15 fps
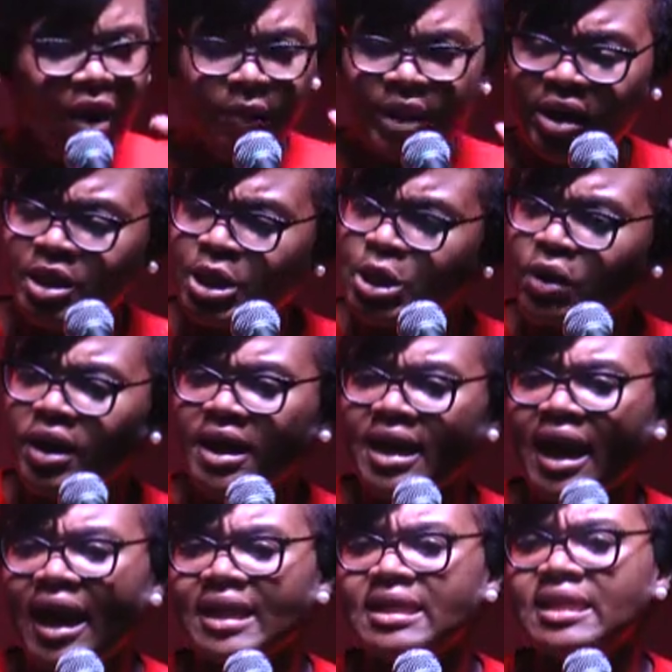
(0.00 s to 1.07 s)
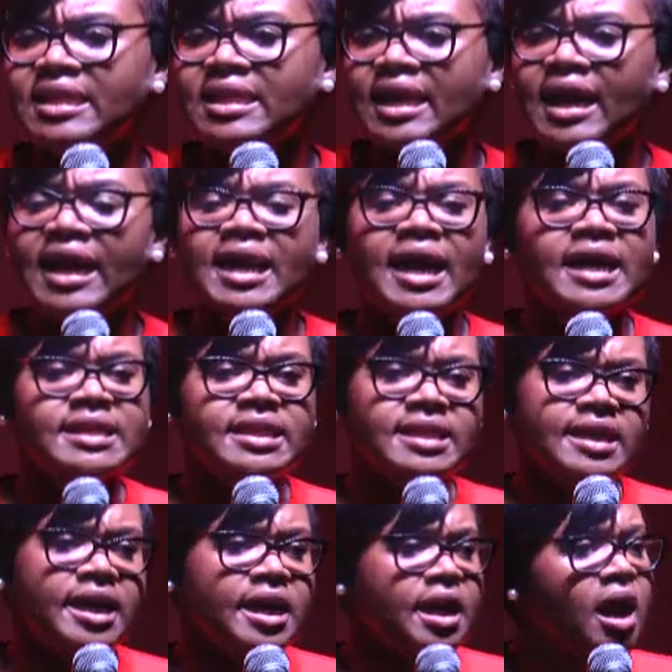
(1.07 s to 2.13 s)
we could join hands together and
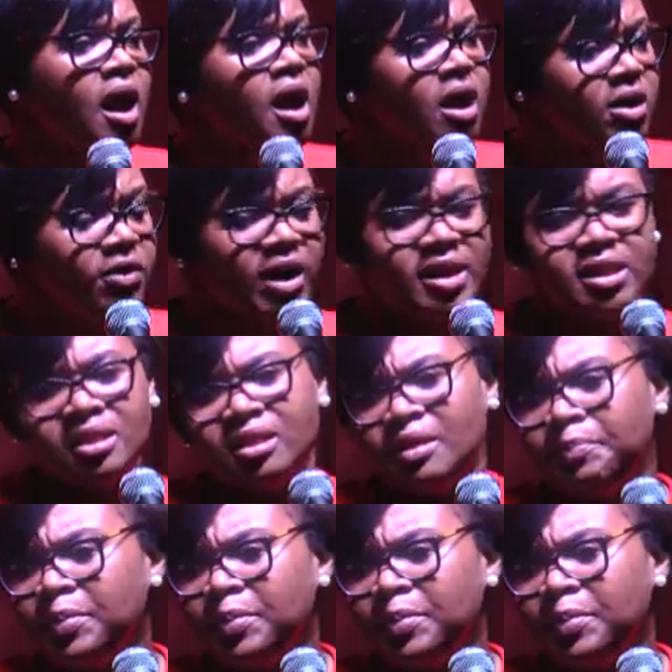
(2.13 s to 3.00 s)
sing. Great is the